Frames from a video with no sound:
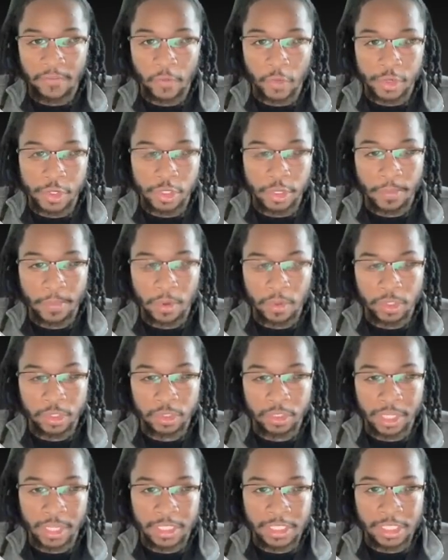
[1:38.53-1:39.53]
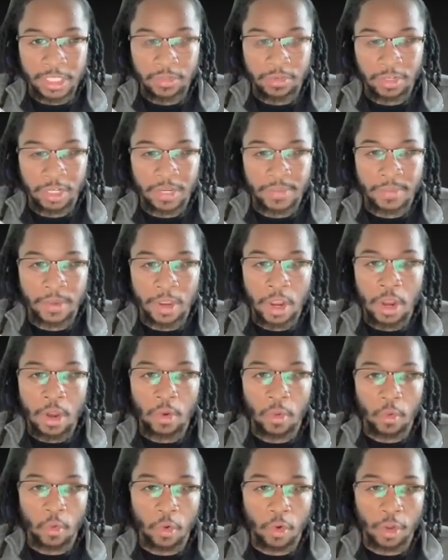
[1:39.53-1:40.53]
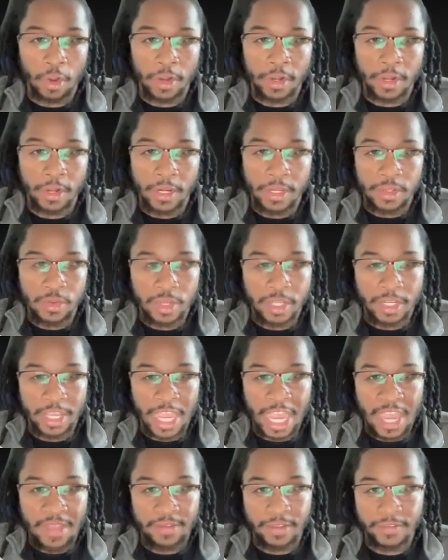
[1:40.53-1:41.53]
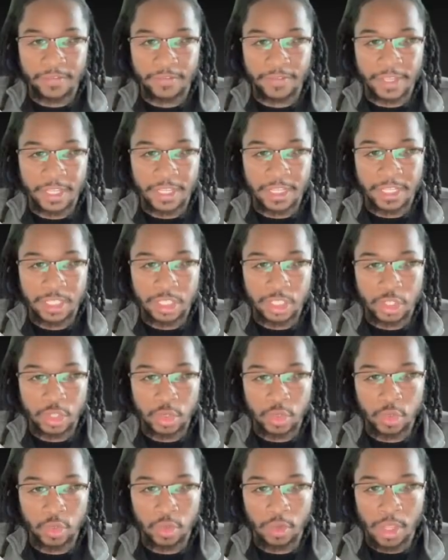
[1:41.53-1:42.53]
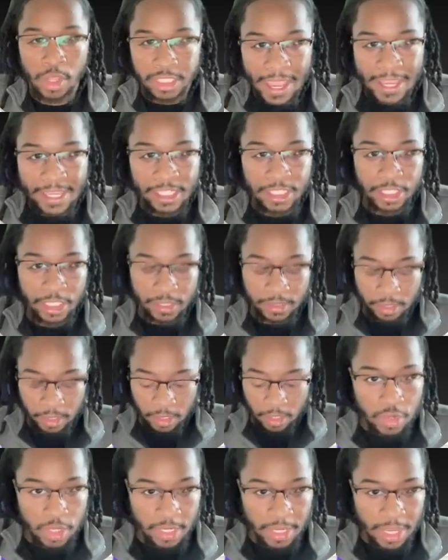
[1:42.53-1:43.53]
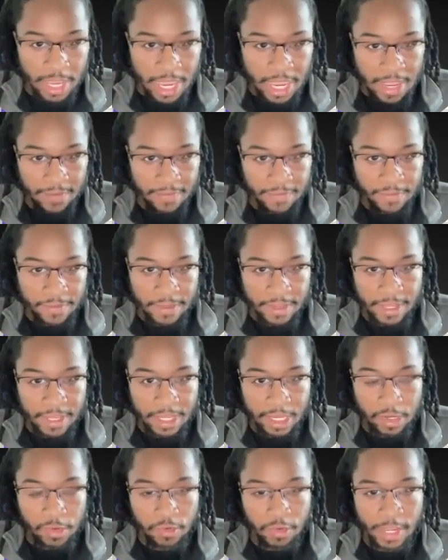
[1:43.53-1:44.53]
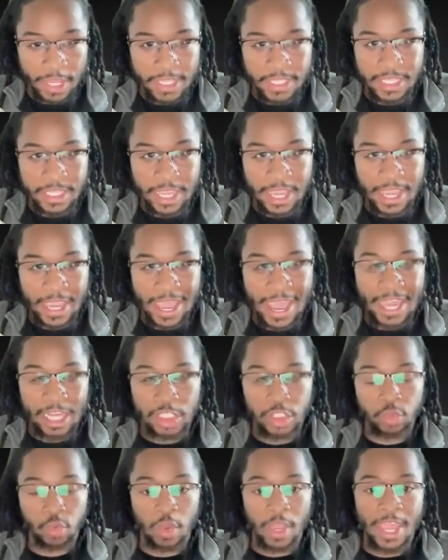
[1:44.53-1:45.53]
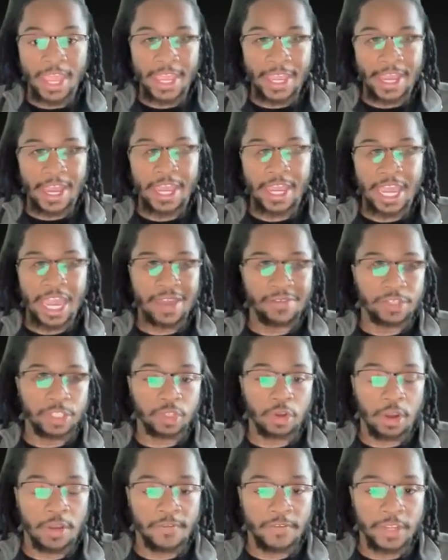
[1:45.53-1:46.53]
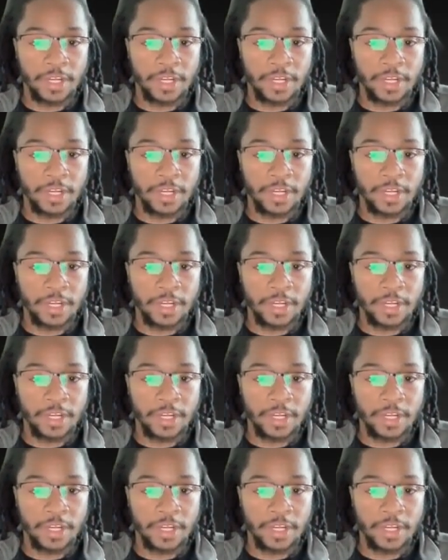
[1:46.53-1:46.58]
for you to post on Instagram, or you can have it feed into Heygen. You can have it create a actual AI avatar